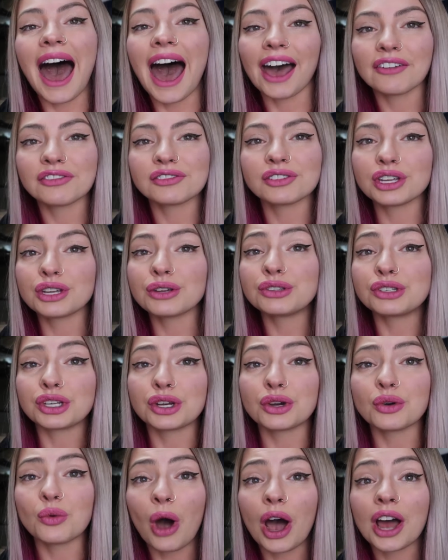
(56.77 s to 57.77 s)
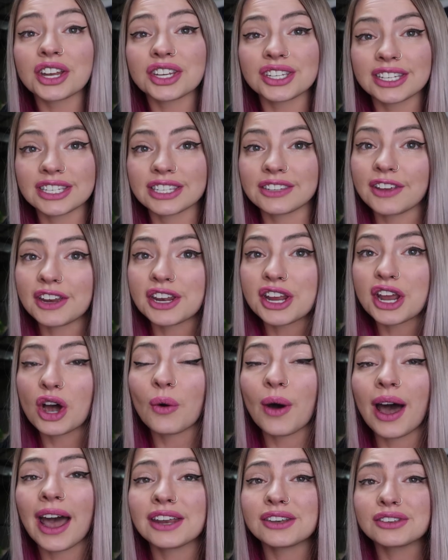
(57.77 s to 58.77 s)
After you do watch this
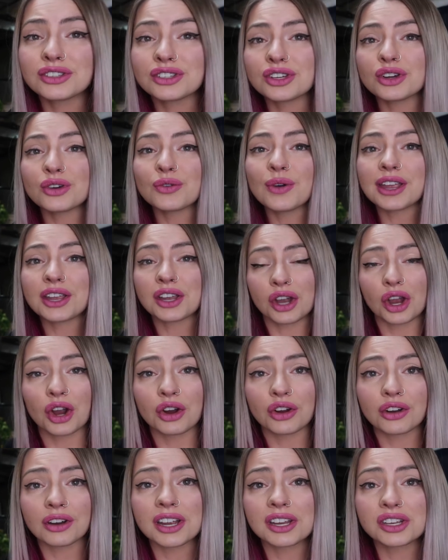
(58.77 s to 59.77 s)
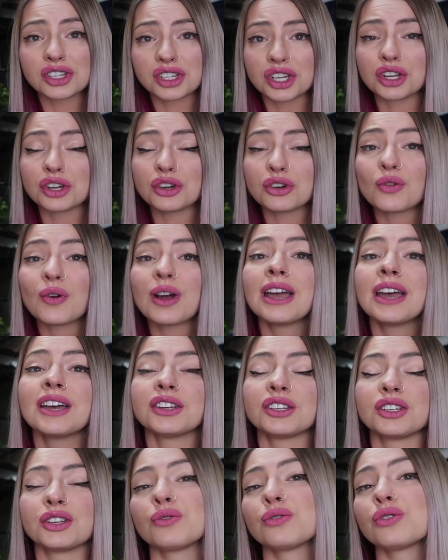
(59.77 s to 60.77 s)
video, I do encourage you
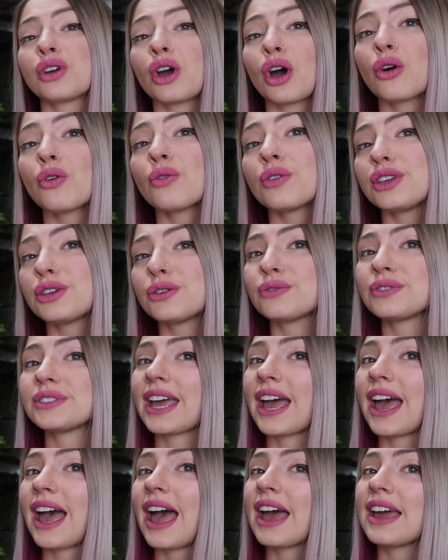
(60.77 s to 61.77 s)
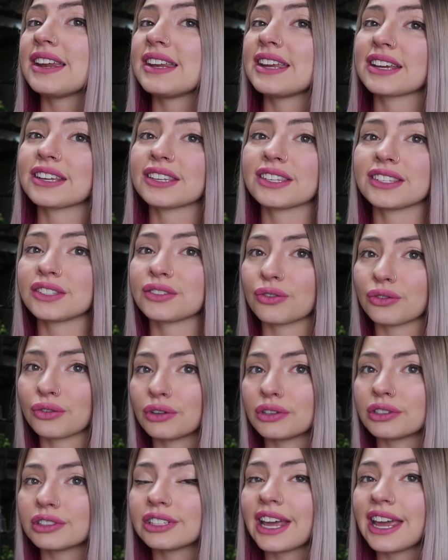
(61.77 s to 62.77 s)
to go use any
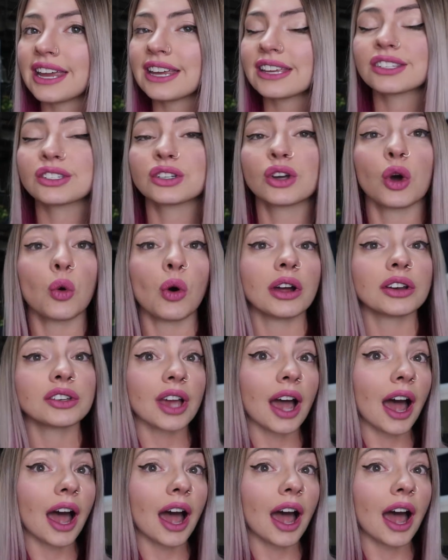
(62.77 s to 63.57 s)
external links, go watch